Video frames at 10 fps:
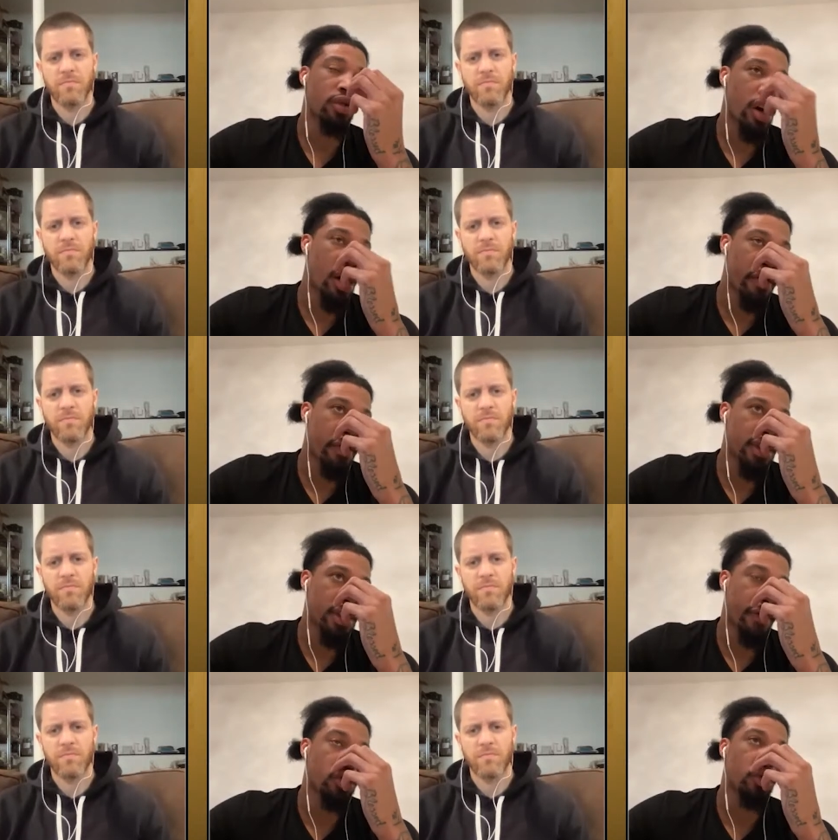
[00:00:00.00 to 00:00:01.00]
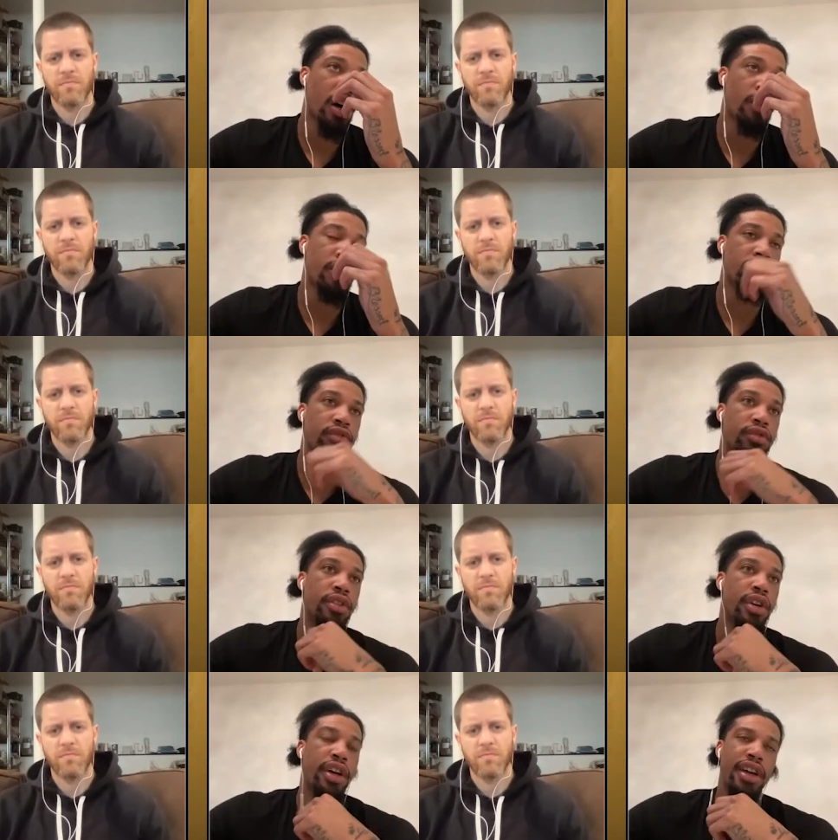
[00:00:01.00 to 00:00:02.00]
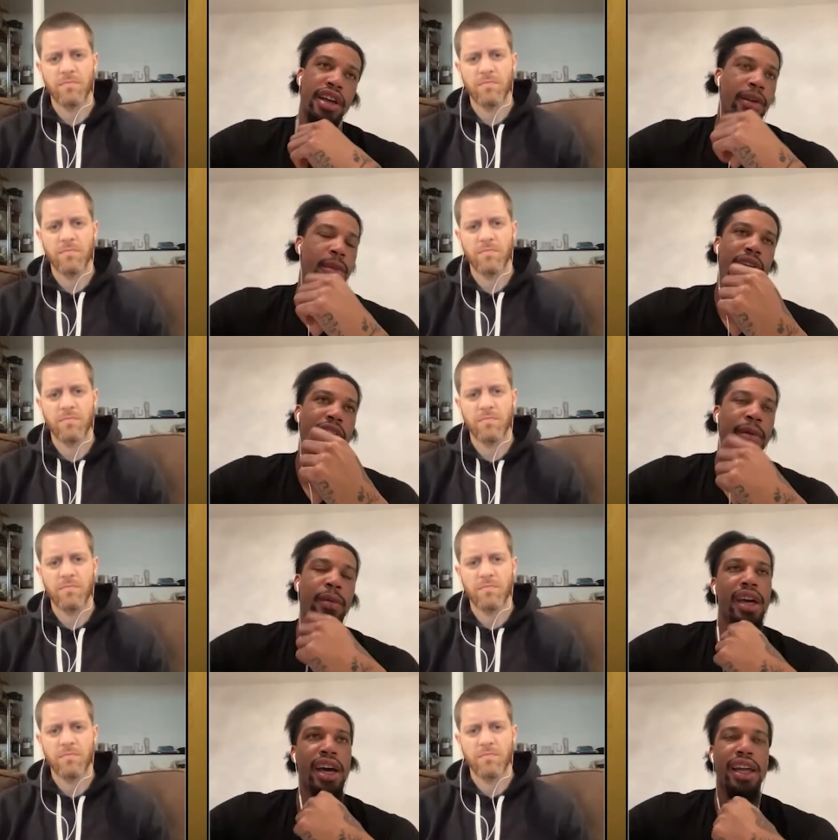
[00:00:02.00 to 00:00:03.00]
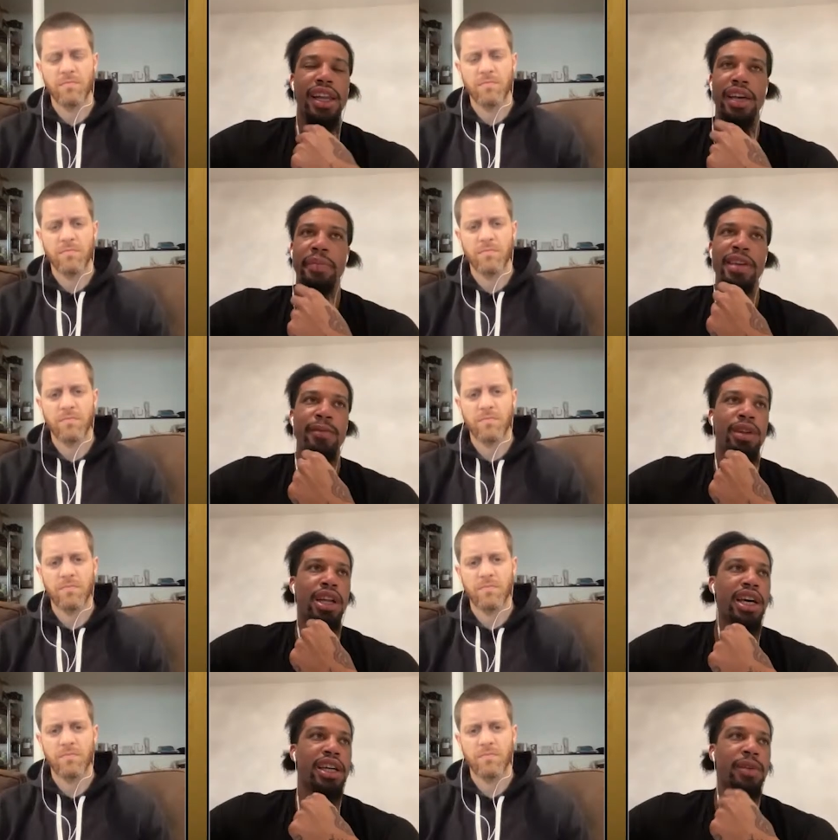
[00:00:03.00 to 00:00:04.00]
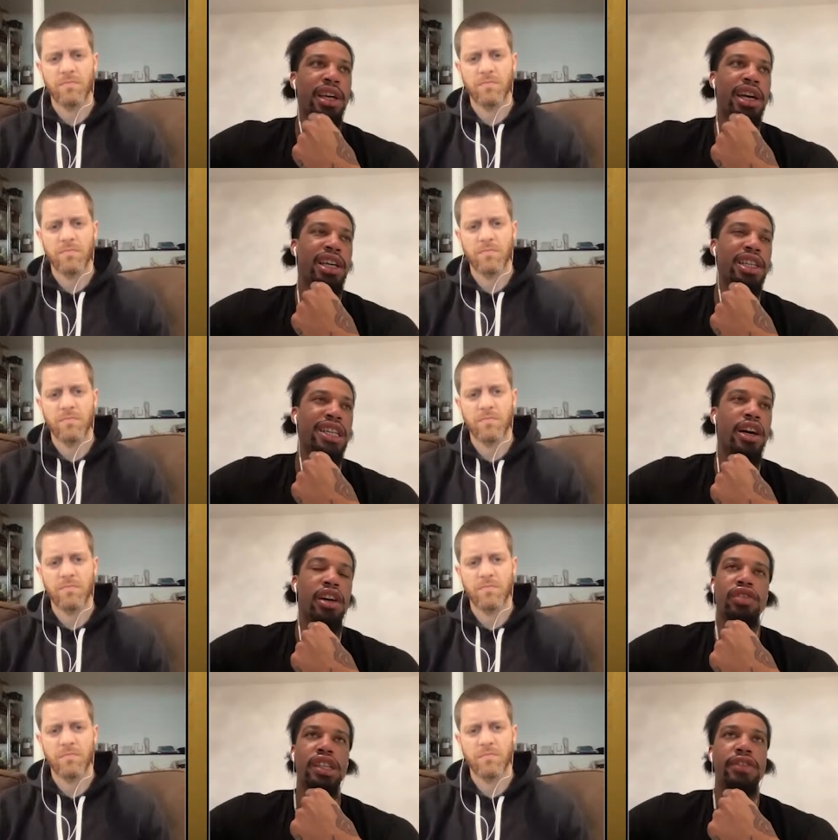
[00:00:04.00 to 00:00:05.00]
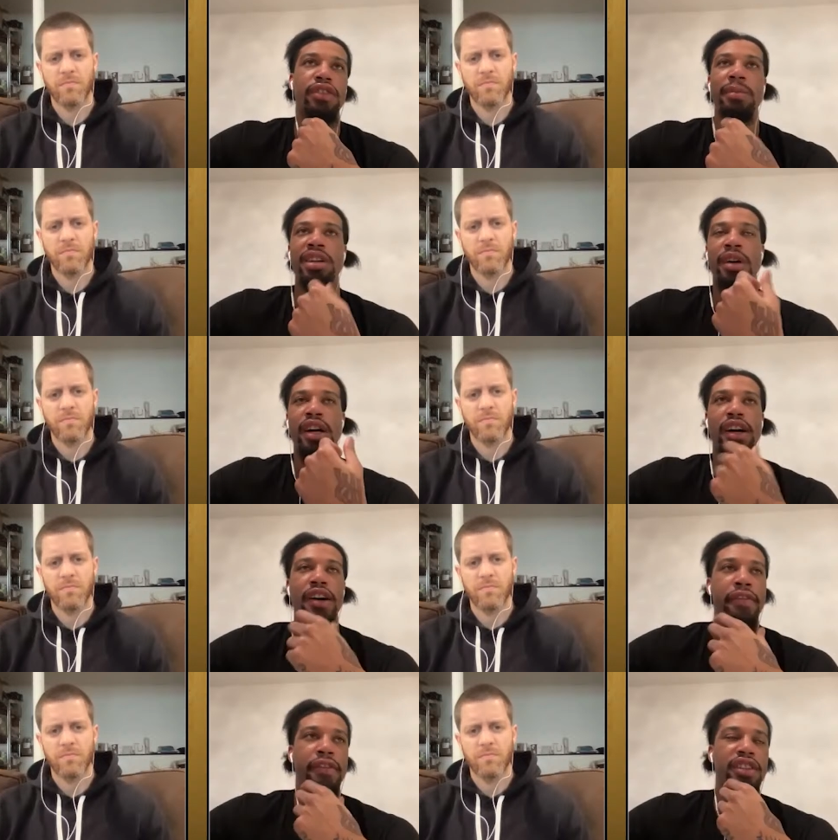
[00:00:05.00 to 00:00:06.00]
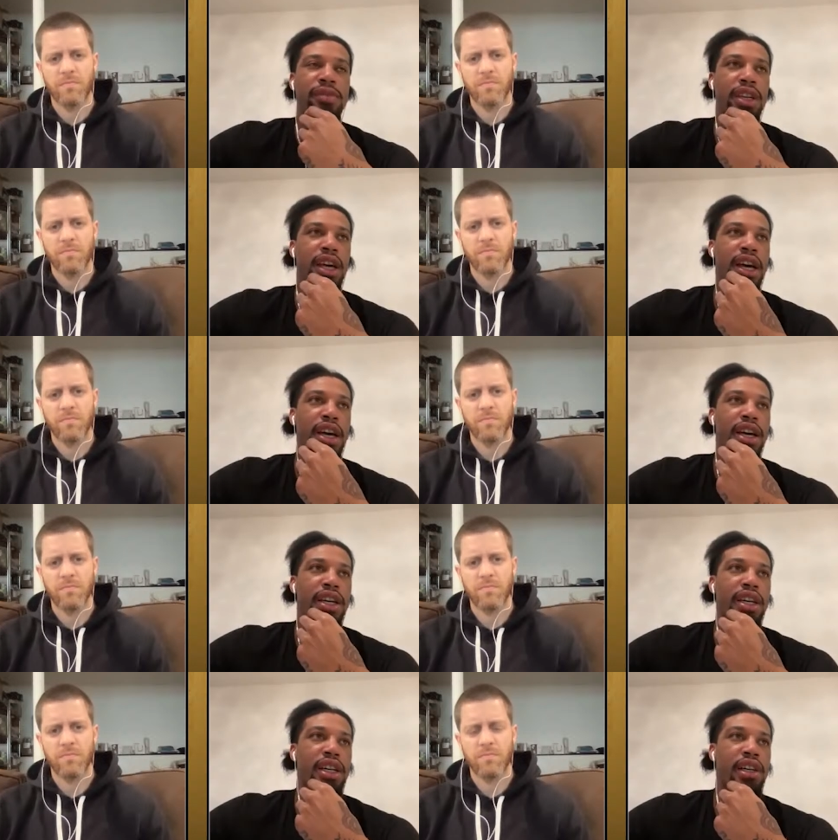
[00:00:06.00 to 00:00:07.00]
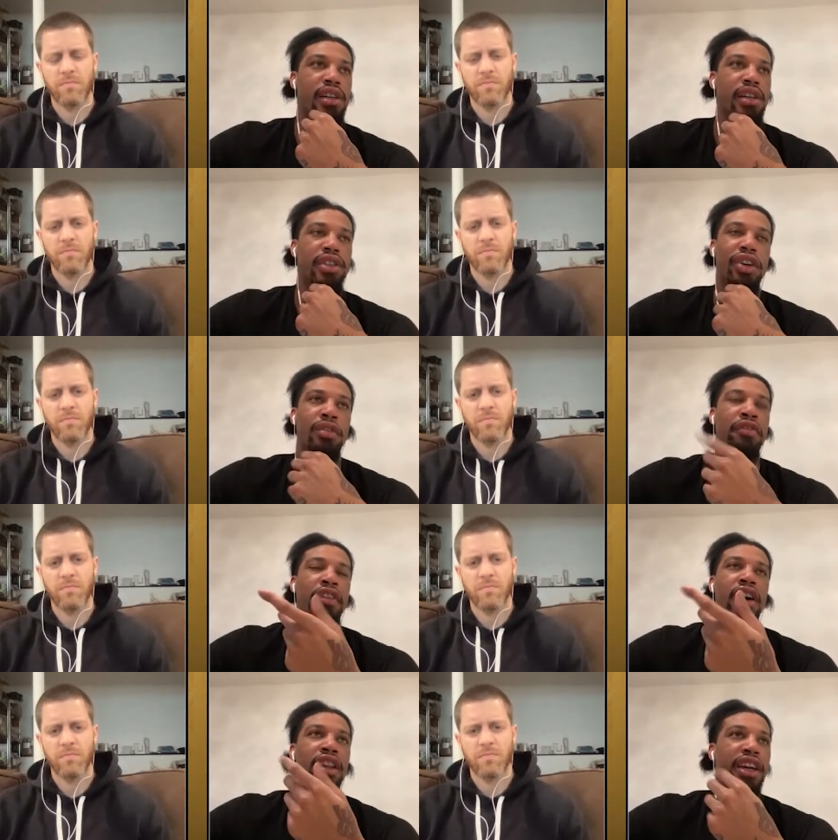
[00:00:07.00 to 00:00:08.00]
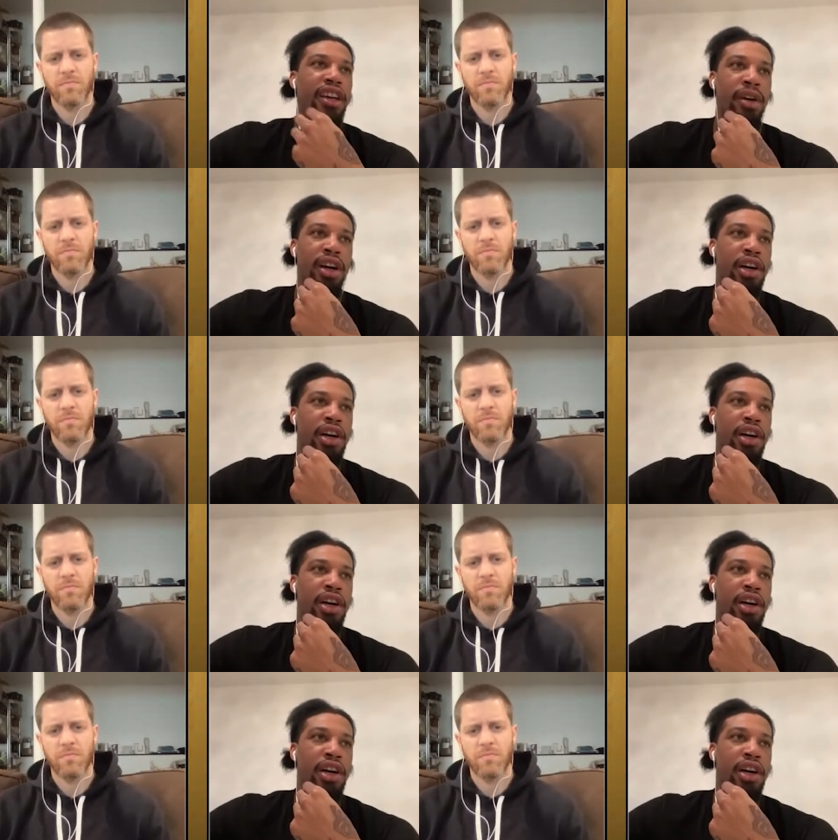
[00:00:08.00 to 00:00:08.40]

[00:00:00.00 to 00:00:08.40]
Speaker 1: conference, the first school I went to, we had we had like people like we had Andre Drummond in my conference. We had uh, Noah Vonleh in my